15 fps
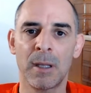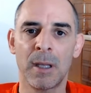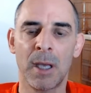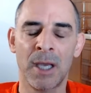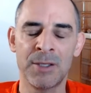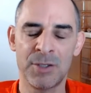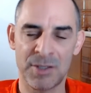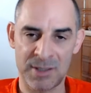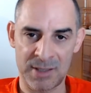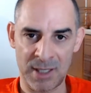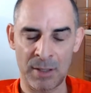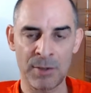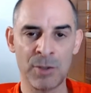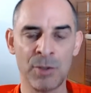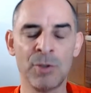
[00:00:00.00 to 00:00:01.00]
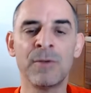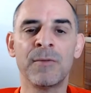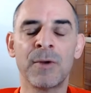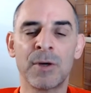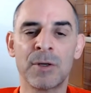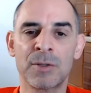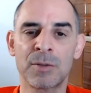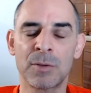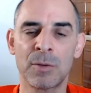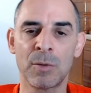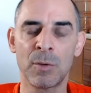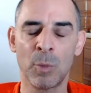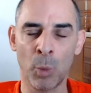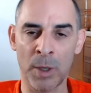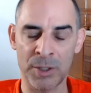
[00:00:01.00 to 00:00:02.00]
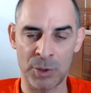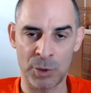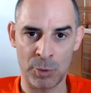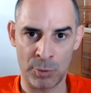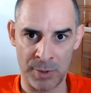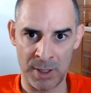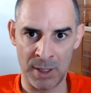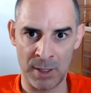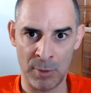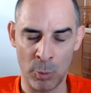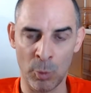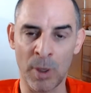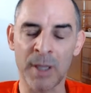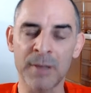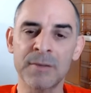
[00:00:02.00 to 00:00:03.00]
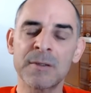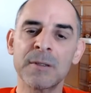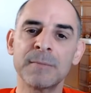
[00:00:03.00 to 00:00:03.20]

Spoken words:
and just tell the universe what you really want.